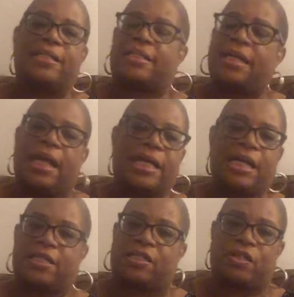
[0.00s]
is
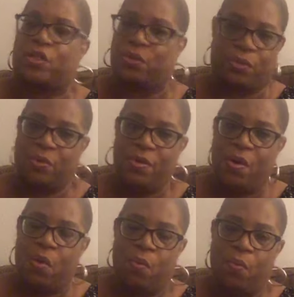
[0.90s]
telling us to do
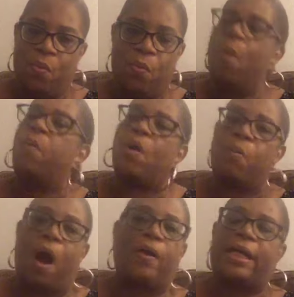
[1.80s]
when we're
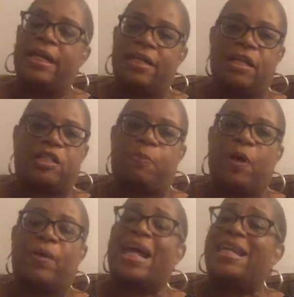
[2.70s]
walking in the
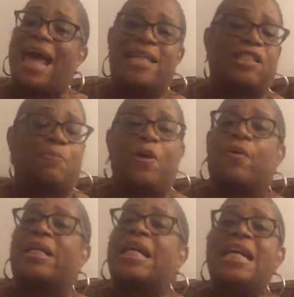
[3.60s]
Spirit. And that
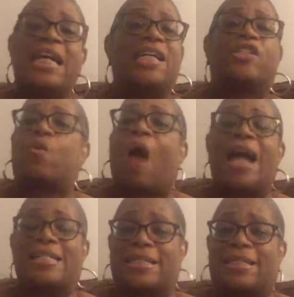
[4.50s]
Spirit is
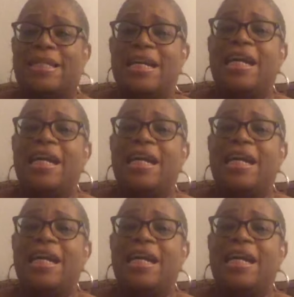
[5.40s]
Christ.